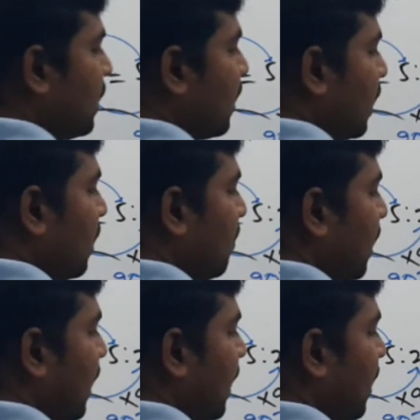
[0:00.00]
nothing
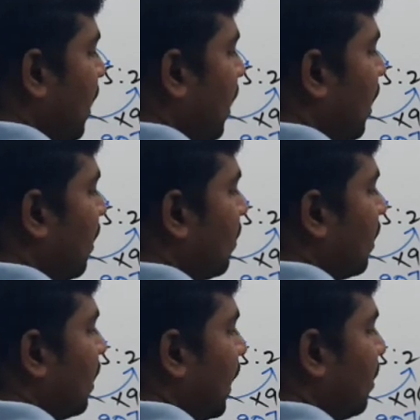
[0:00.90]
but 1800
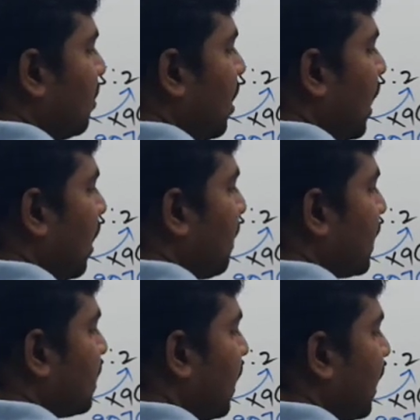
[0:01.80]
into
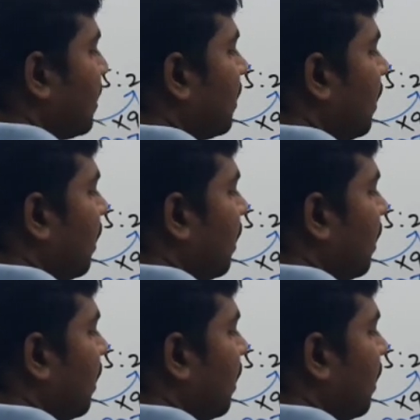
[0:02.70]
100%.